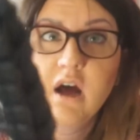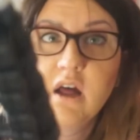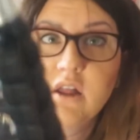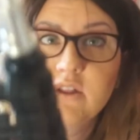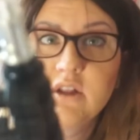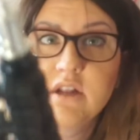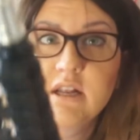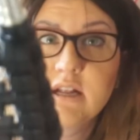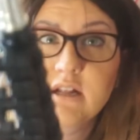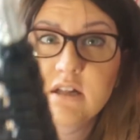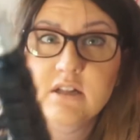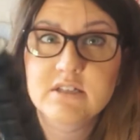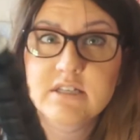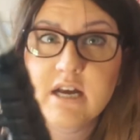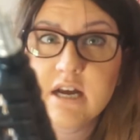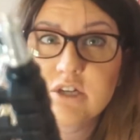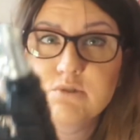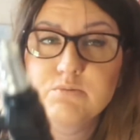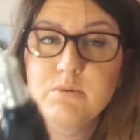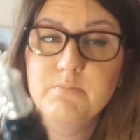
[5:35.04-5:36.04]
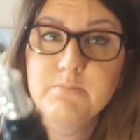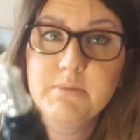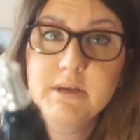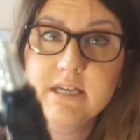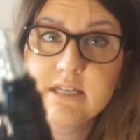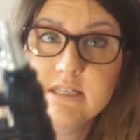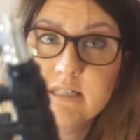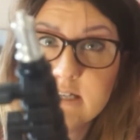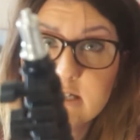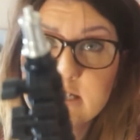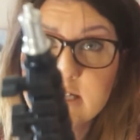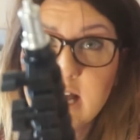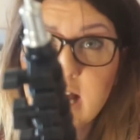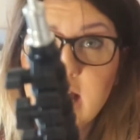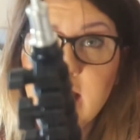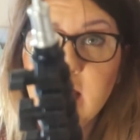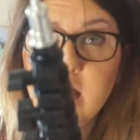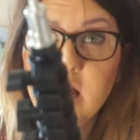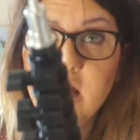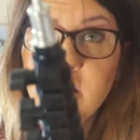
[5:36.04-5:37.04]
and the little attachment piece is
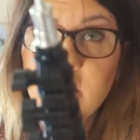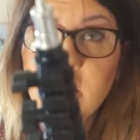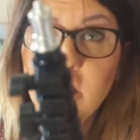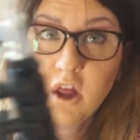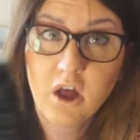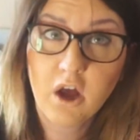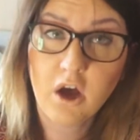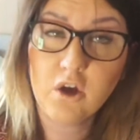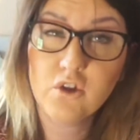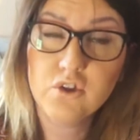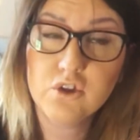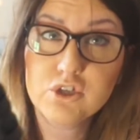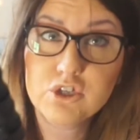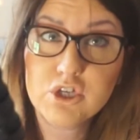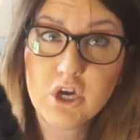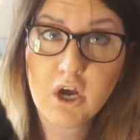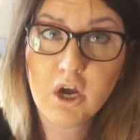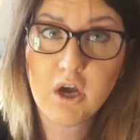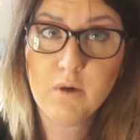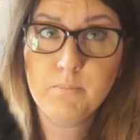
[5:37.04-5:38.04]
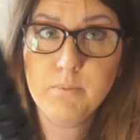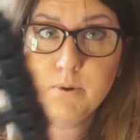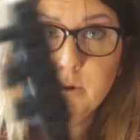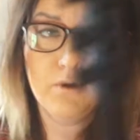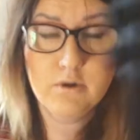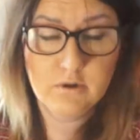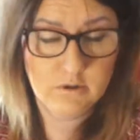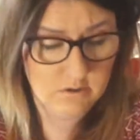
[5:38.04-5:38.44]
there on the top.